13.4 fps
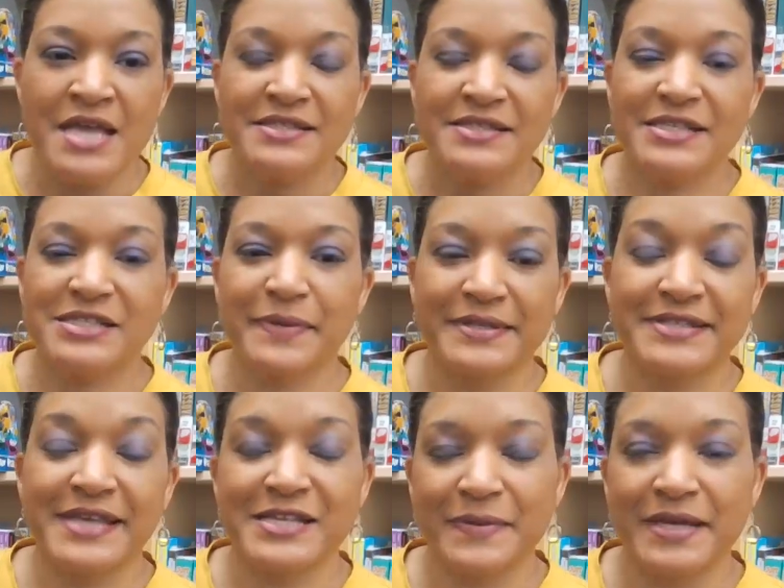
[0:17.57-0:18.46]

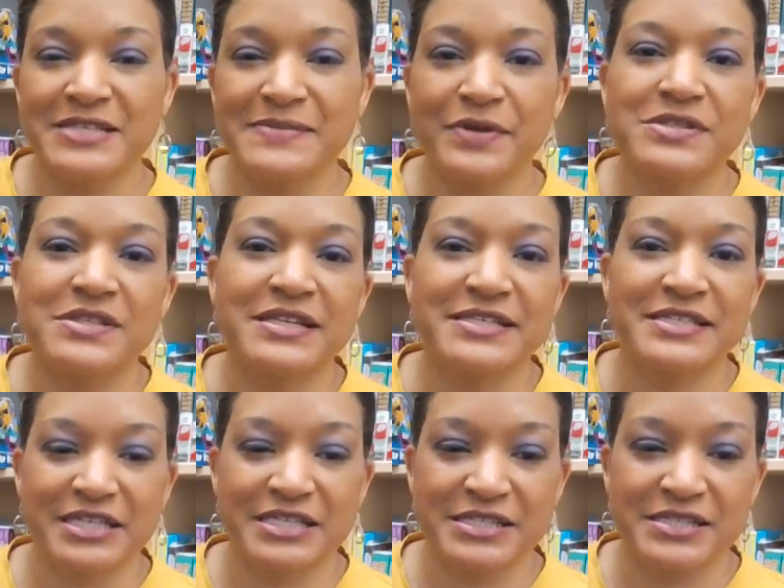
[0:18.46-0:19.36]
Takes place mostly in
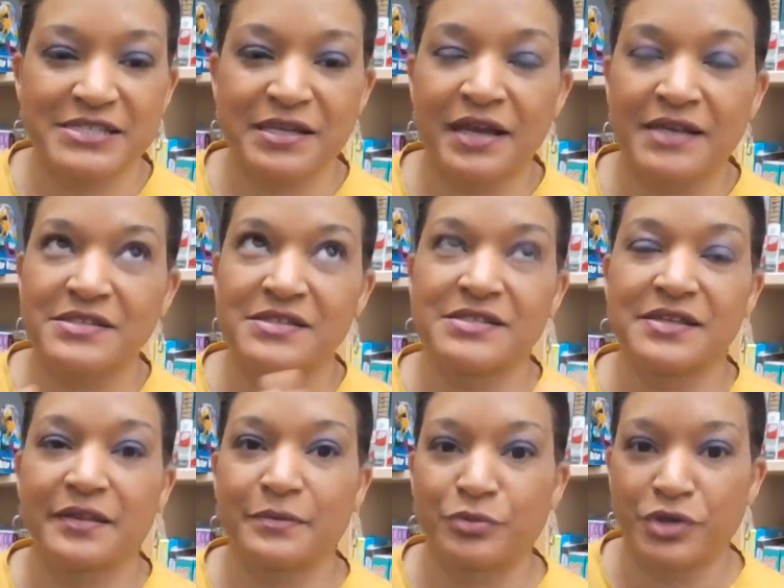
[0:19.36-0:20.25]
Texas. A lot of the
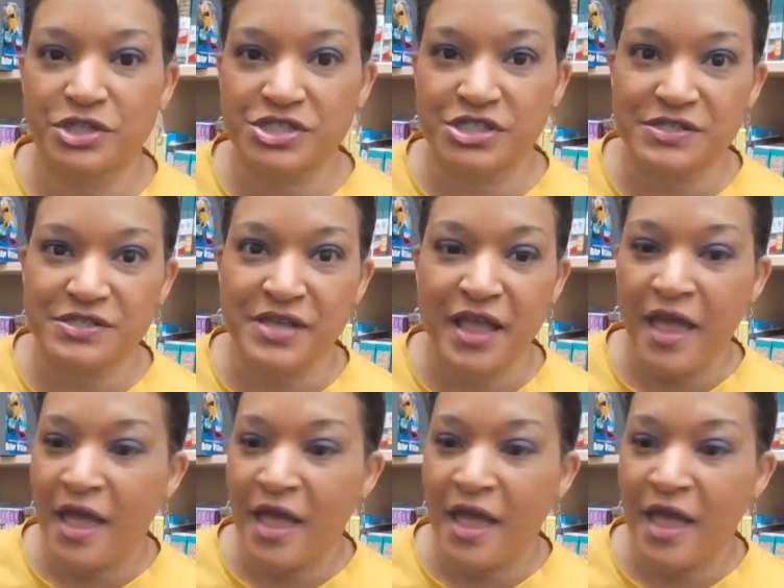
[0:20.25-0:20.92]
celebrations.